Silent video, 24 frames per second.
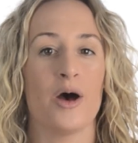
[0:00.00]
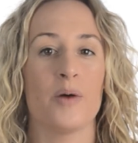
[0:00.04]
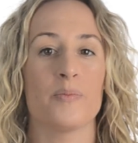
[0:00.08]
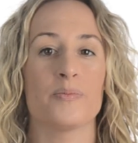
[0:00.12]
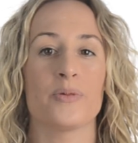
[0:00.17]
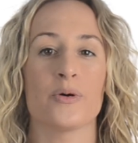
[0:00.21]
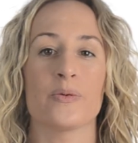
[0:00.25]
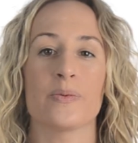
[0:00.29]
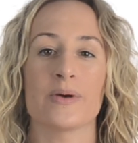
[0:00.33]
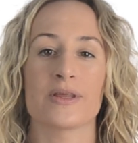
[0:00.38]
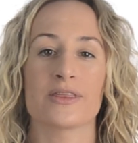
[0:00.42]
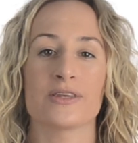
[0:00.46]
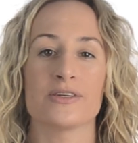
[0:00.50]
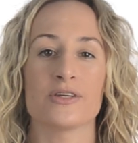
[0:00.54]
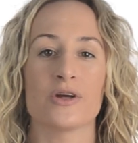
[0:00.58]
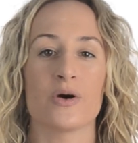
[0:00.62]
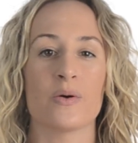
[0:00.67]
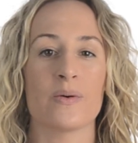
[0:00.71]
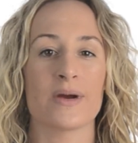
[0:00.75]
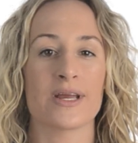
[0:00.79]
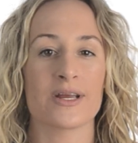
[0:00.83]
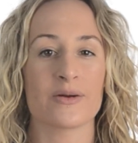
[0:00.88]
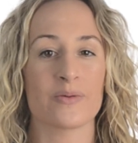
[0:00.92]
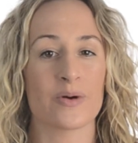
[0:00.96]
But with
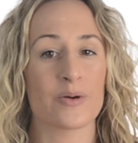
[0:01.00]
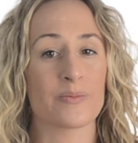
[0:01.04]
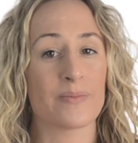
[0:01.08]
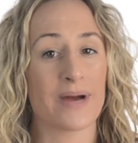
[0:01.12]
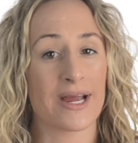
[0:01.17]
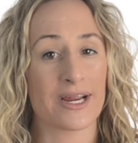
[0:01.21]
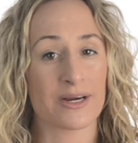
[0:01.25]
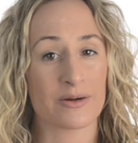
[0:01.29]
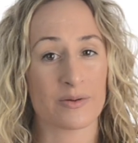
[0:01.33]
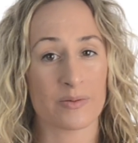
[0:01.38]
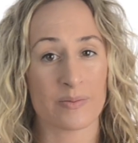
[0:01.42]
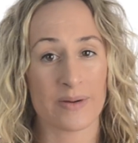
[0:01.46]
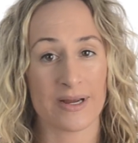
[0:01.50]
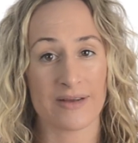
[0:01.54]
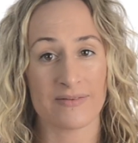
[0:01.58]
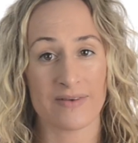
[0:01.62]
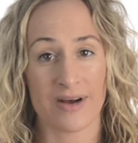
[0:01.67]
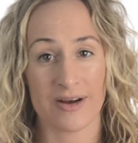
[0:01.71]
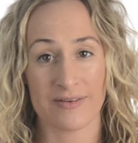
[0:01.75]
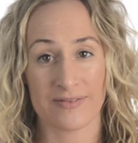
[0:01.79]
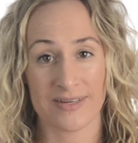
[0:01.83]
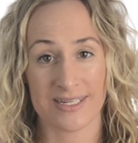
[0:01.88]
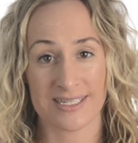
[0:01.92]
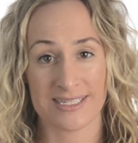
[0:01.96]
knowing where microwave
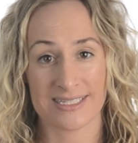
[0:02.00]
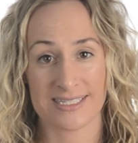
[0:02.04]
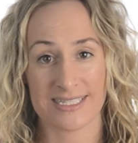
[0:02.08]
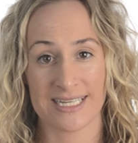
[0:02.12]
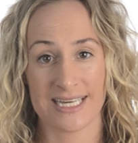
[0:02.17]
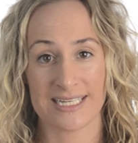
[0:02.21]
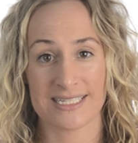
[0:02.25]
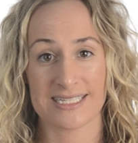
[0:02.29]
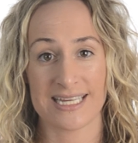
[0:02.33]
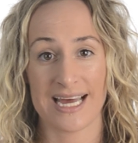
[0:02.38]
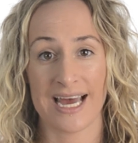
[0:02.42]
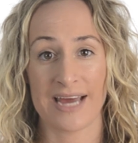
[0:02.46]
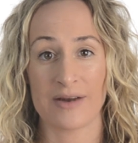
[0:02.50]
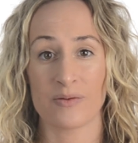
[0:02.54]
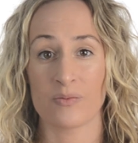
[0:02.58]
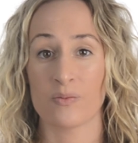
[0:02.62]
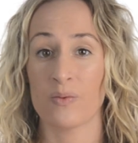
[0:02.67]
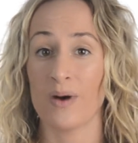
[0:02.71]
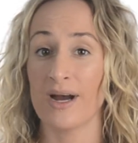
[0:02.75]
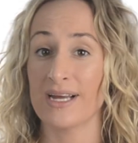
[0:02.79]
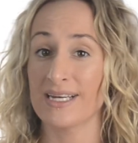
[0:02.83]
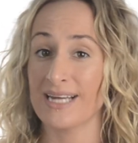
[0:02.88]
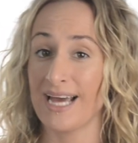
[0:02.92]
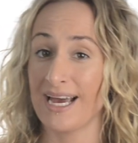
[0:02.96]
ovens sits on
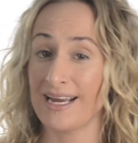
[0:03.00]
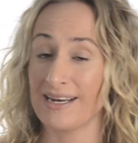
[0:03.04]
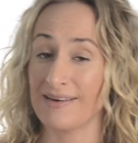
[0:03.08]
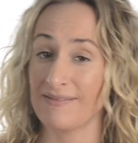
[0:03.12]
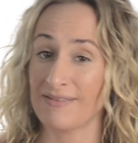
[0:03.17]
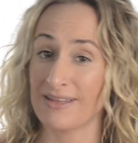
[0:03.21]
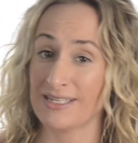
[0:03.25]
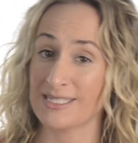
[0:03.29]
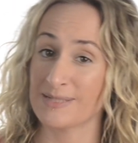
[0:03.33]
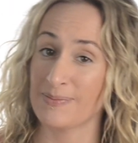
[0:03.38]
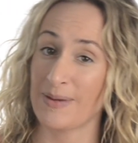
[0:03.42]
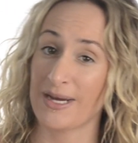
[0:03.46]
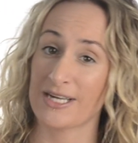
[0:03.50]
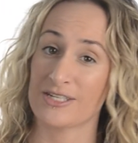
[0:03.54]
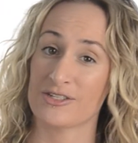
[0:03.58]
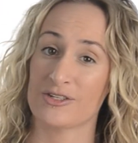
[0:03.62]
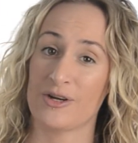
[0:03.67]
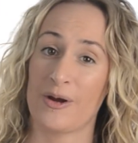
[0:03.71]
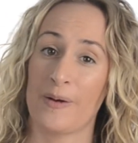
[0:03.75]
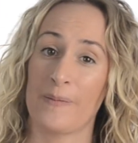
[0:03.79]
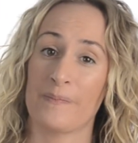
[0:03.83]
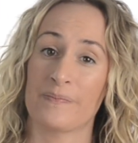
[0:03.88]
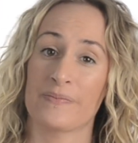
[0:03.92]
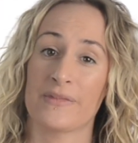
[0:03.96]
one end of the
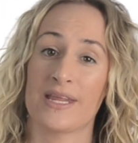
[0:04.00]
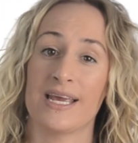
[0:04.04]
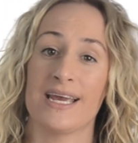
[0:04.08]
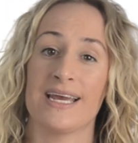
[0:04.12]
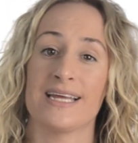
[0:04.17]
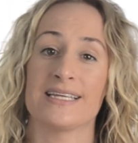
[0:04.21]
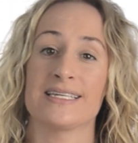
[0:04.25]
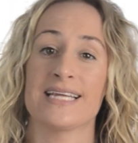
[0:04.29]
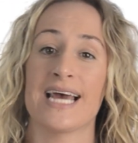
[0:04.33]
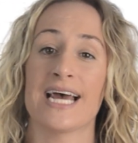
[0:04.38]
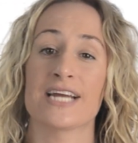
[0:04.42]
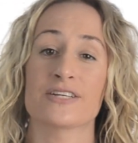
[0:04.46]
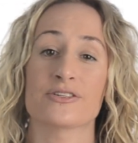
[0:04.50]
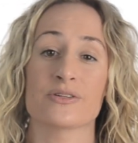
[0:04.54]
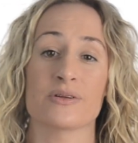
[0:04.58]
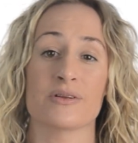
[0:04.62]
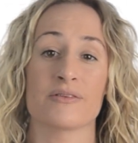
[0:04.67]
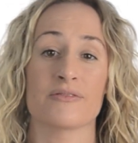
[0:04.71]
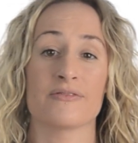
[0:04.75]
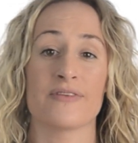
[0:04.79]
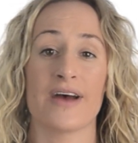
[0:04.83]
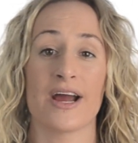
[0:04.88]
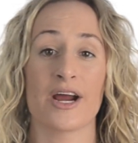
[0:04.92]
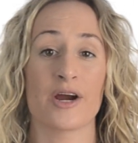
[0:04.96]
spectrum and natural
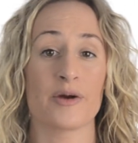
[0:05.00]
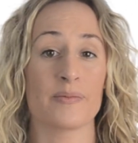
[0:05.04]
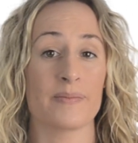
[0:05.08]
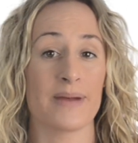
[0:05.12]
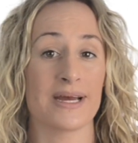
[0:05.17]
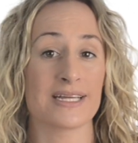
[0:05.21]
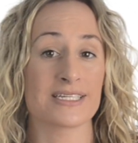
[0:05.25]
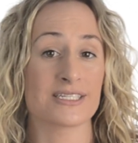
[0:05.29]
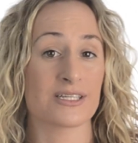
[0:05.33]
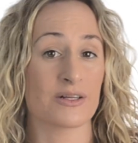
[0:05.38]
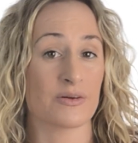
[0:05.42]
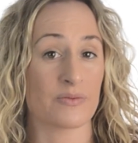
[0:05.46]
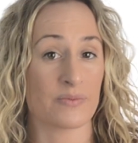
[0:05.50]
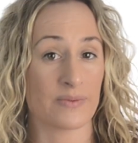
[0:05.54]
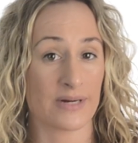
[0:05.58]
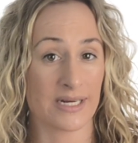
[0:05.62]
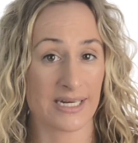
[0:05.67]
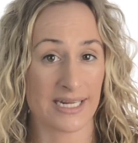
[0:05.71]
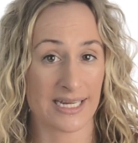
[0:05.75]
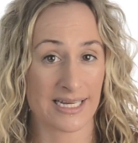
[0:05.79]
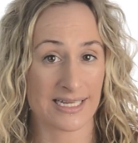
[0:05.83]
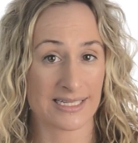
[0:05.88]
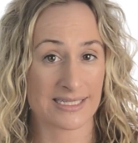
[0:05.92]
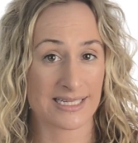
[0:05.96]
environmental
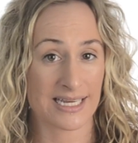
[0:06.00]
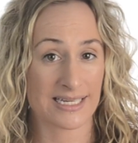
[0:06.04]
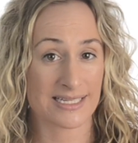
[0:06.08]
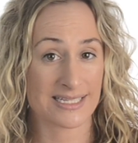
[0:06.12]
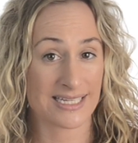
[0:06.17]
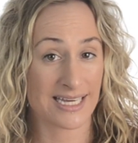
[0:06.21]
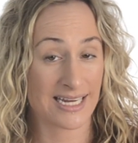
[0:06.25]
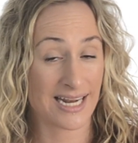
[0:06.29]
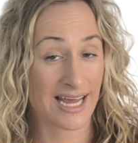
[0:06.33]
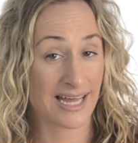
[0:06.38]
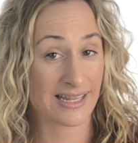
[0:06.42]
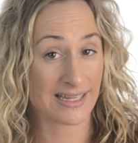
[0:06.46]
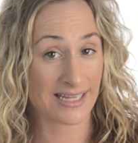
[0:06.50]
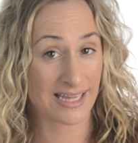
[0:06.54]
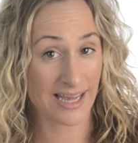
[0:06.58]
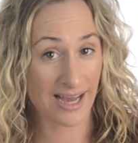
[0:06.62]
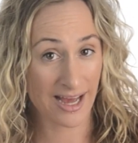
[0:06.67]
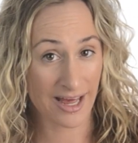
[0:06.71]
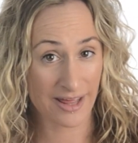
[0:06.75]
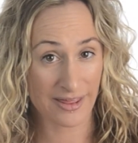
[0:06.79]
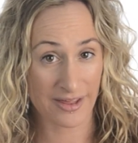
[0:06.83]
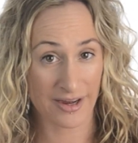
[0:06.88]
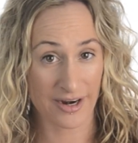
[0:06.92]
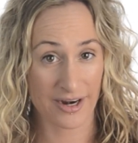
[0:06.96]
readings sit on the
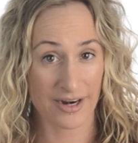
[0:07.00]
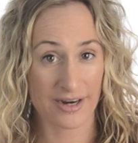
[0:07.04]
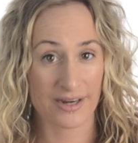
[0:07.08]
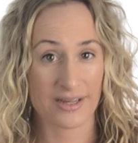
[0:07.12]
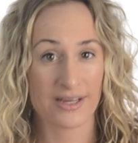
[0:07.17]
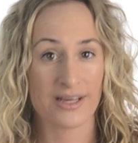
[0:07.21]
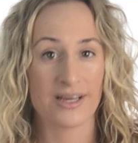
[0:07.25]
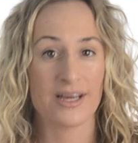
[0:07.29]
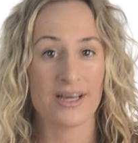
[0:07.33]
other,